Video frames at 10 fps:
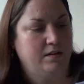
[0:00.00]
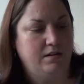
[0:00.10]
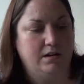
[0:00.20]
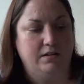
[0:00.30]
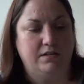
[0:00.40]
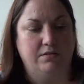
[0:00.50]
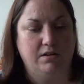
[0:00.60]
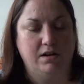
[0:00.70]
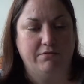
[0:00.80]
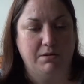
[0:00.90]
yeah, so I'll
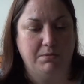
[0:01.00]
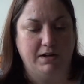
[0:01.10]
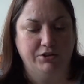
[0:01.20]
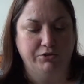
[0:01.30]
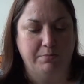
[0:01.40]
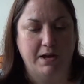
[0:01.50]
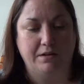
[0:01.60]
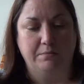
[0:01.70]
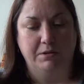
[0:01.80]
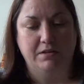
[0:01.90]
cover up the actual
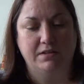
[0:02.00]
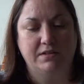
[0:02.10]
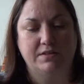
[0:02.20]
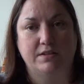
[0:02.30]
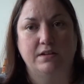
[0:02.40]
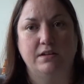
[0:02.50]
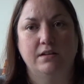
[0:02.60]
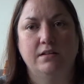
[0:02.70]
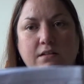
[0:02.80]
pattern, but this is the